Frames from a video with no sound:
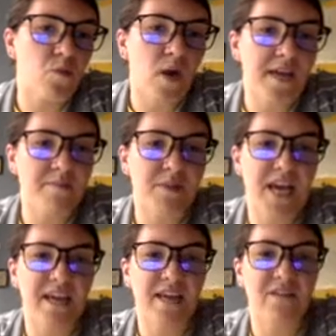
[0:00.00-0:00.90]
a white
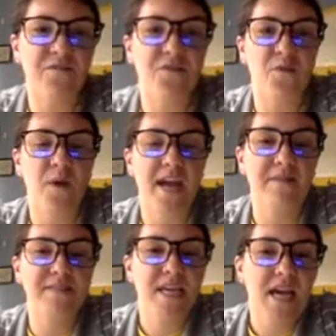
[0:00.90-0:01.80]
blanket for the
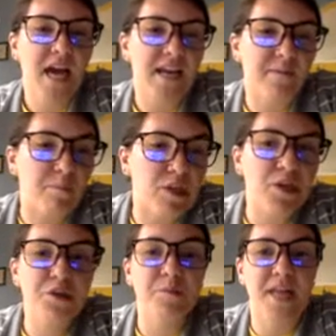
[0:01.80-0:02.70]
waves and a
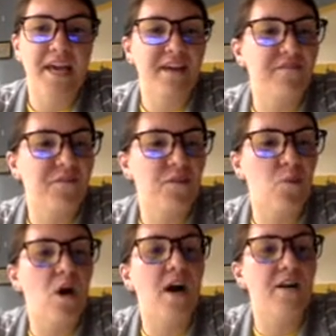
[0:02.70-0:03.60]
blue blanket for the
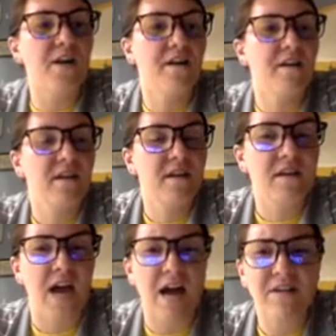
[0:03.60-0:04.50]
water.
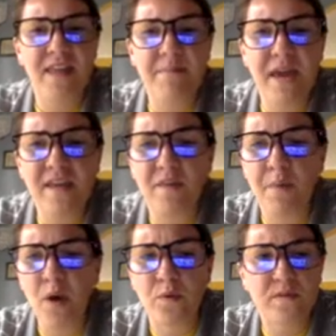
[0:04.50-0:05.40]
How did they make the
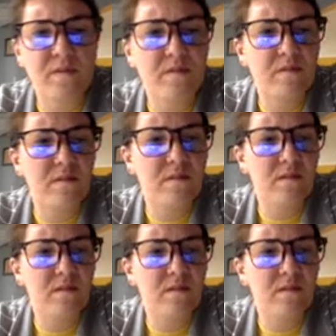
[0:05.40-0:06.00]
boats?